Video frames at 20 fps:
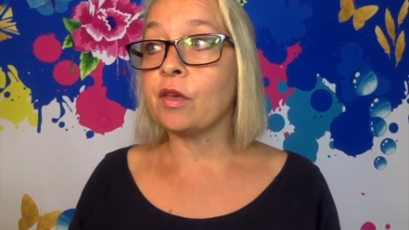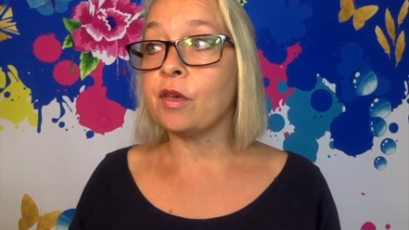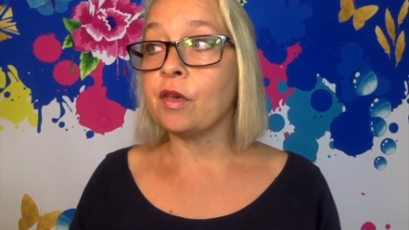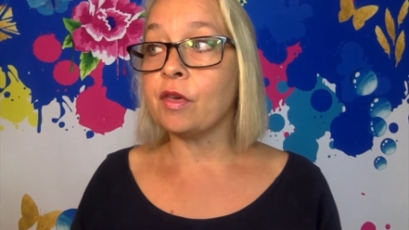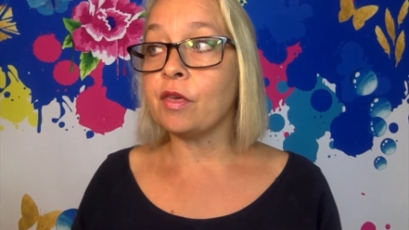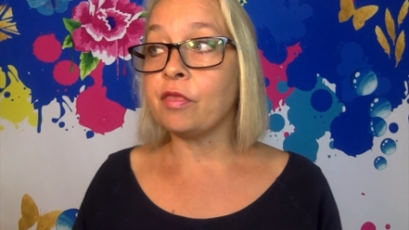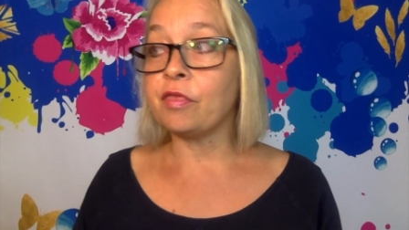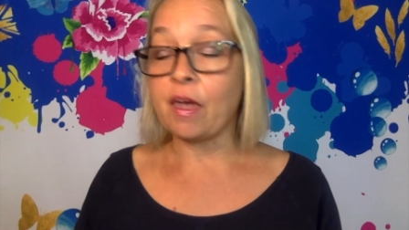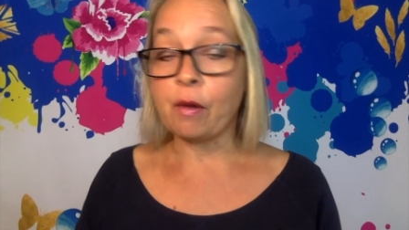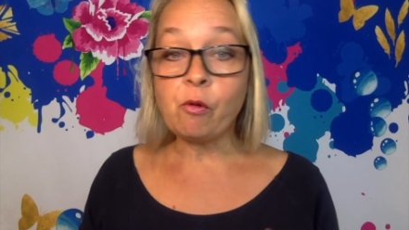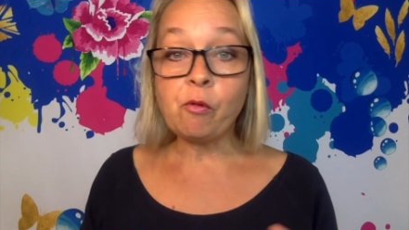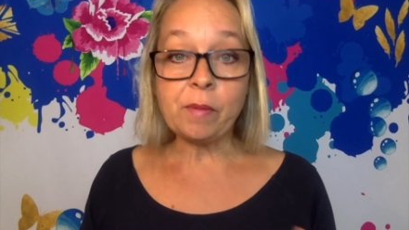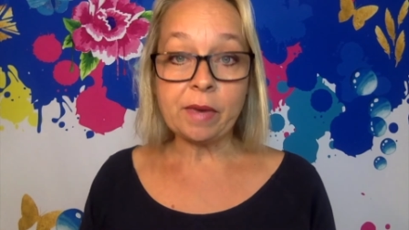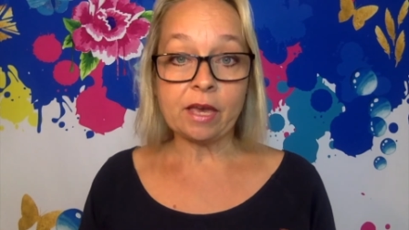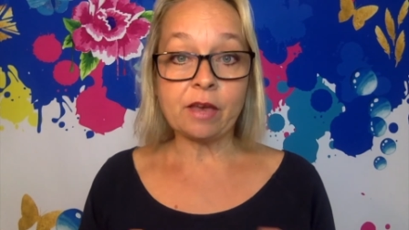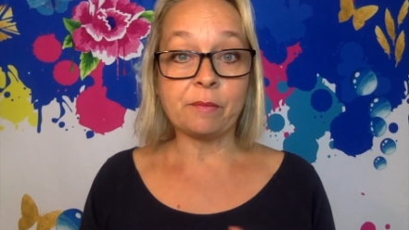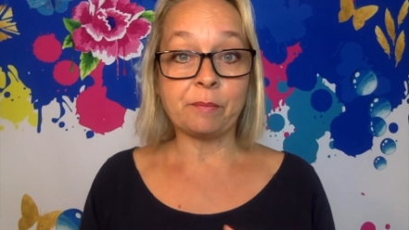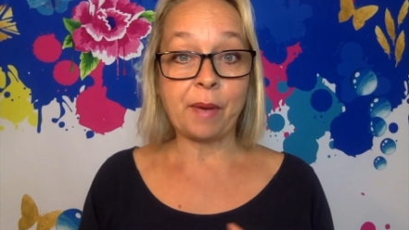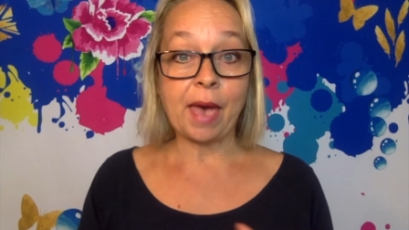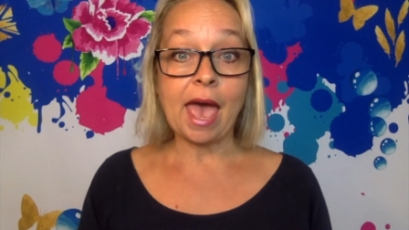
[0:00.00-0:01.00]
they will be
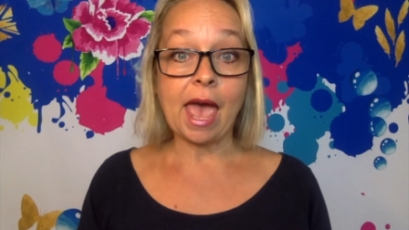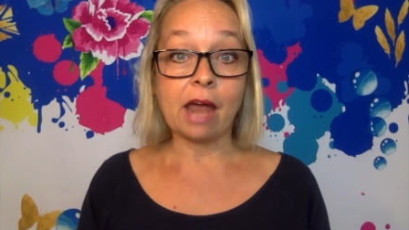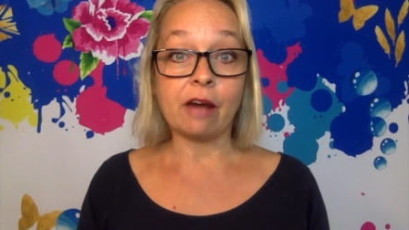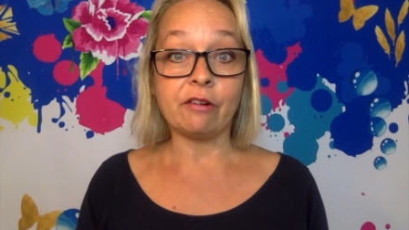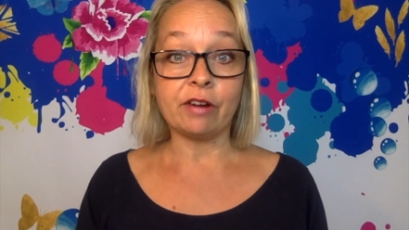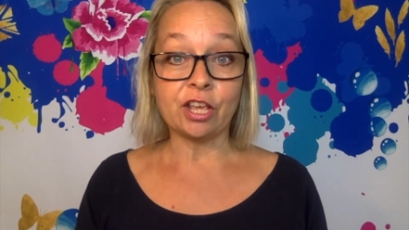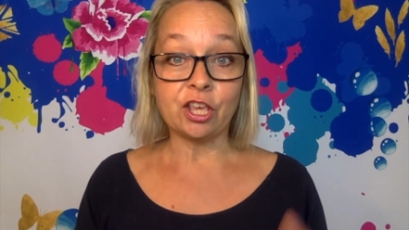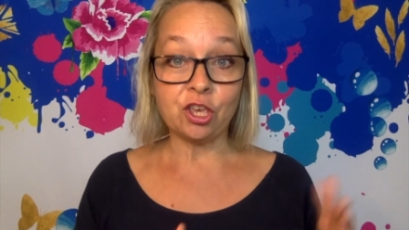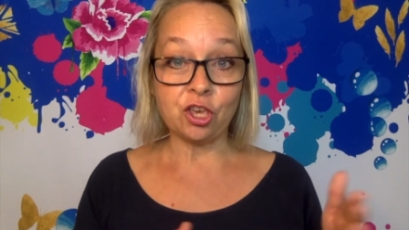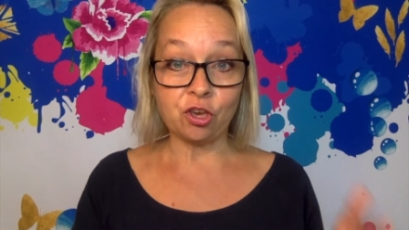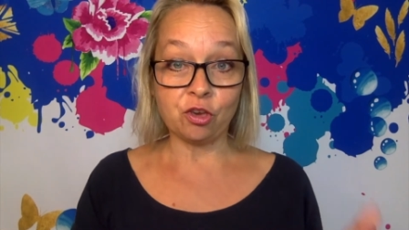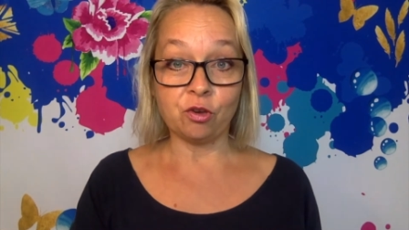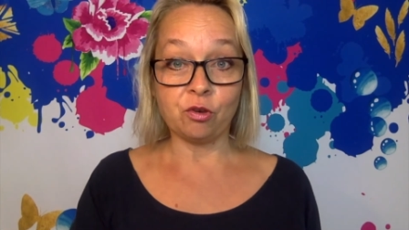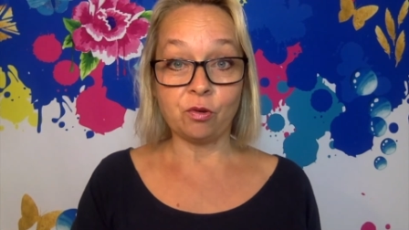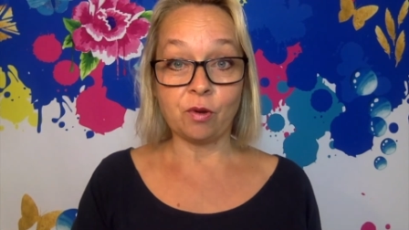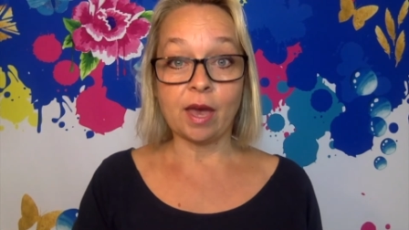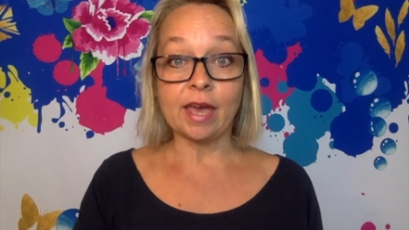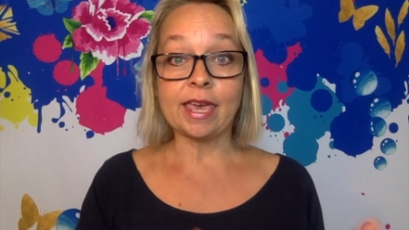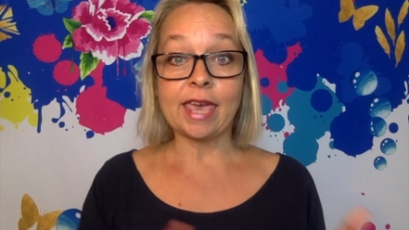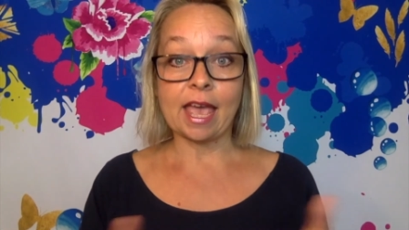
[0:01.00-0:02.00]
comparing you
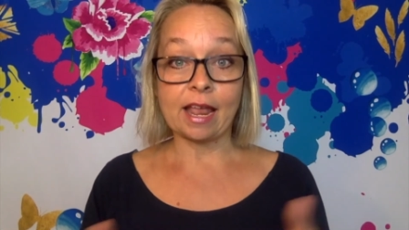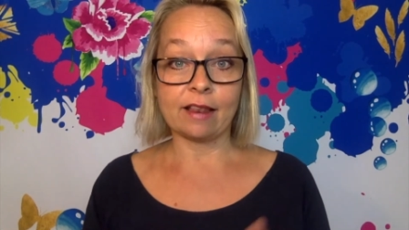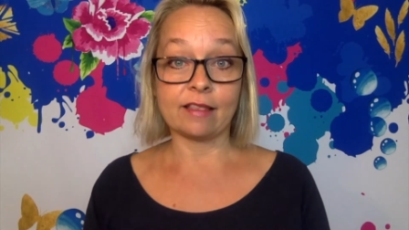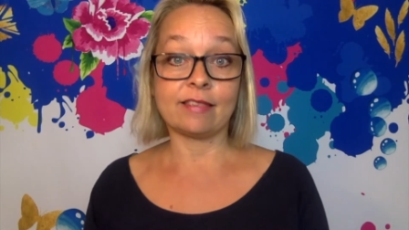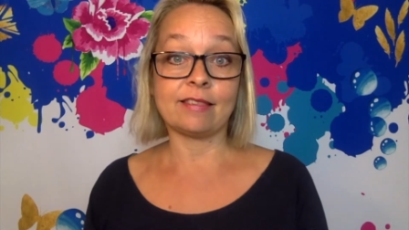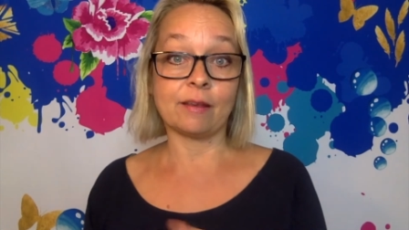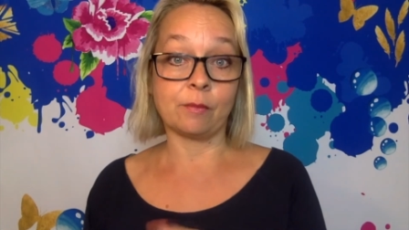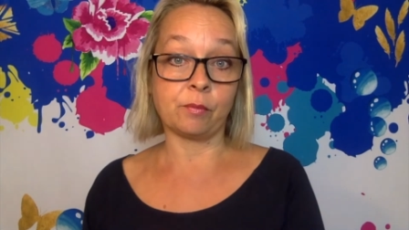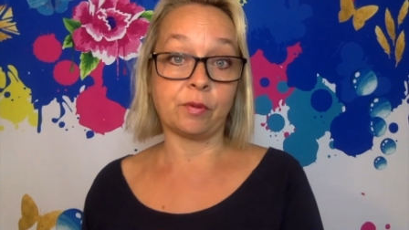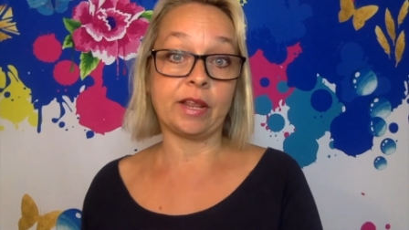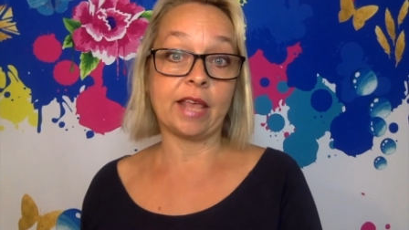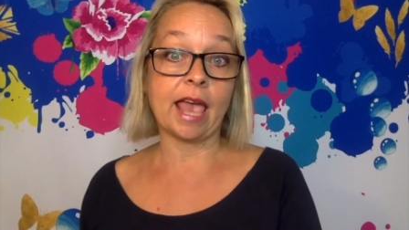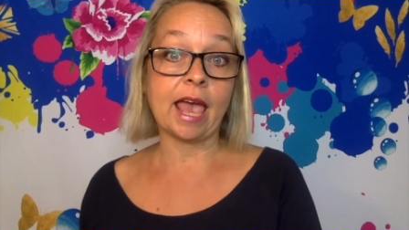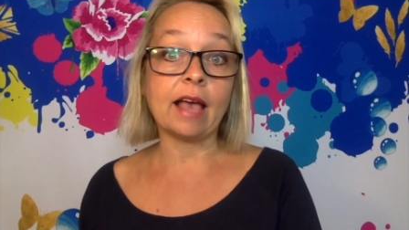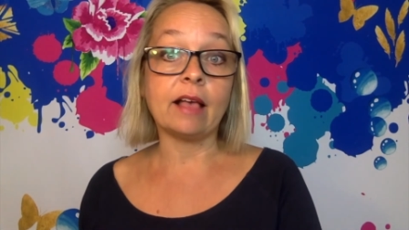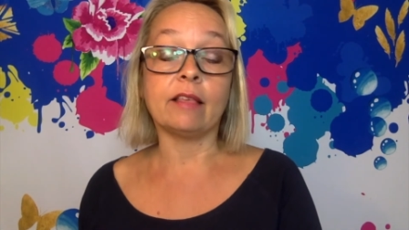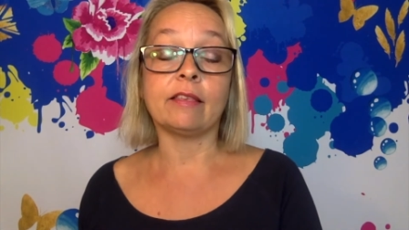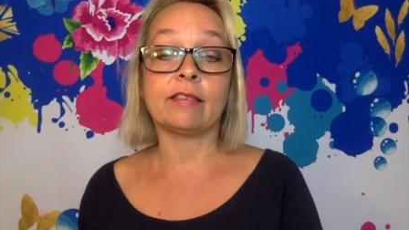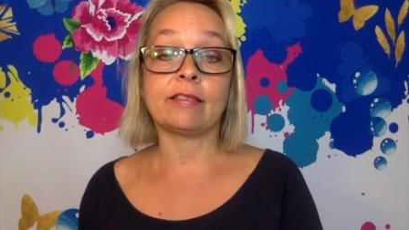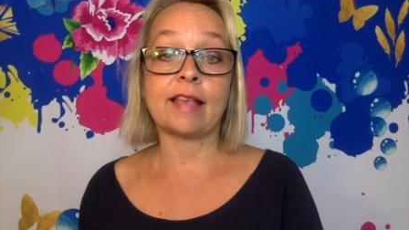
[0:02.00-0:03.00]
against somebody else.